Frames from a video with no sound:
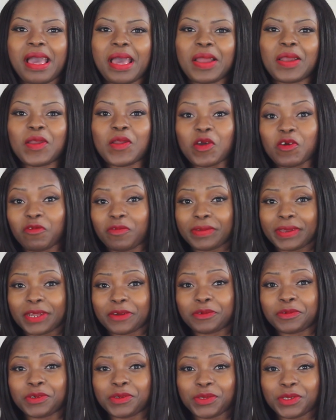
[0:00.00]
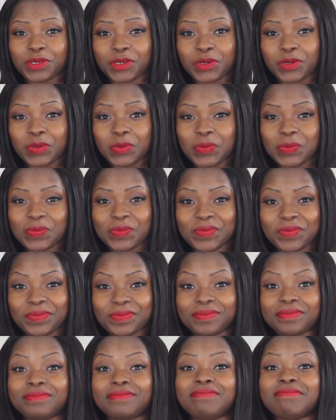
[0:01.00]
I love Naruto.
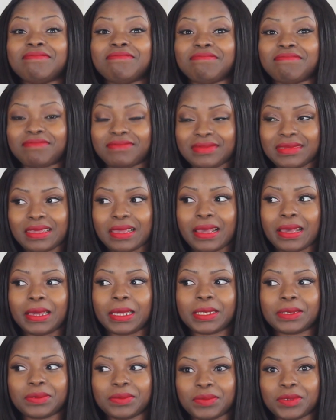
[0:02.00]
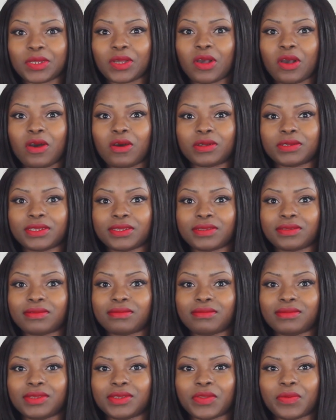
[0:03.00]
Yeah, the
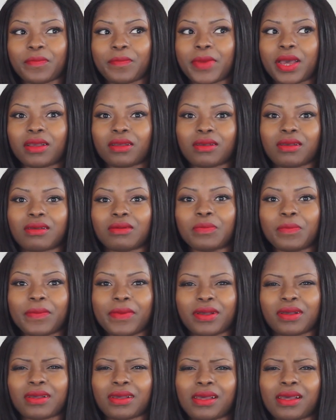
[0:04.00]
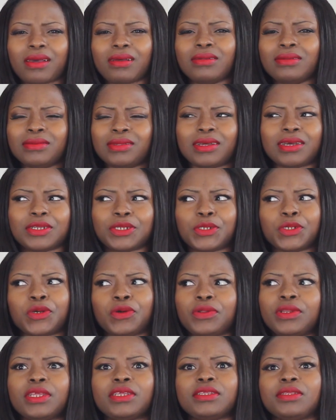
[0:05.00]
cartoon, the man- manga. What do you
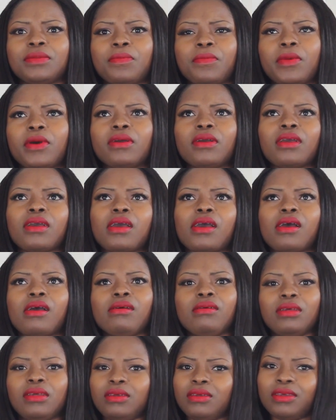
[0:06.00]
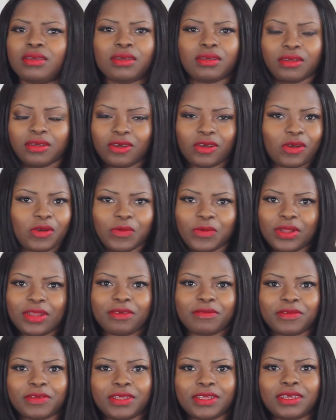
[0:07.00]
call this? Manga or
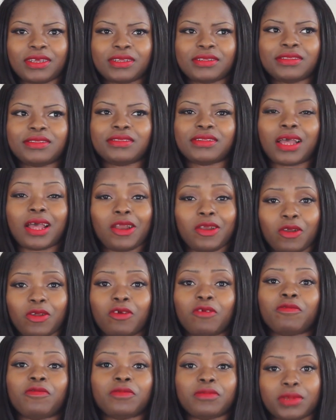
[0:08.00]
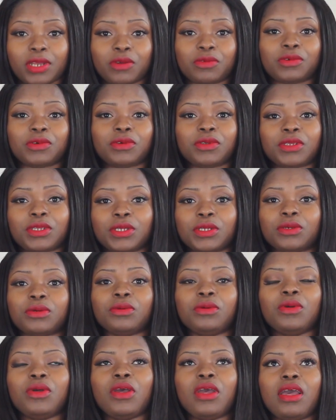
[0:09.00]
whatever it is. I love
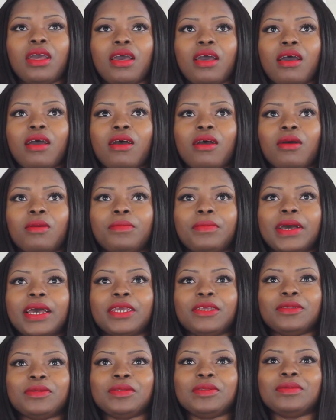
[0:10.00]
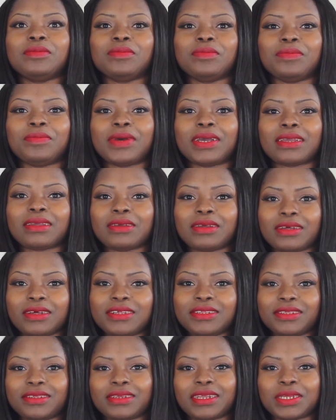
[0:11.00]
Naruto. Um, I my
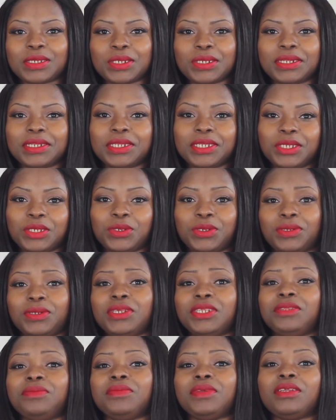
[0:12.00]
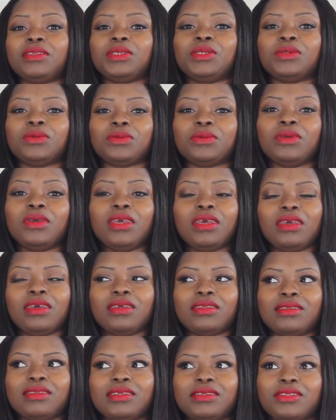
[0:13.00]
cousin actually introduced me to
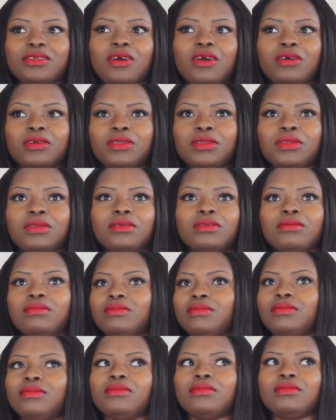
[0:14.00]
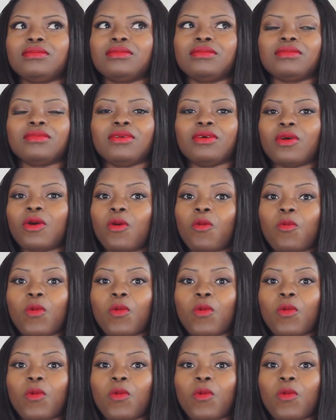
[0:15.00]
this cartoon a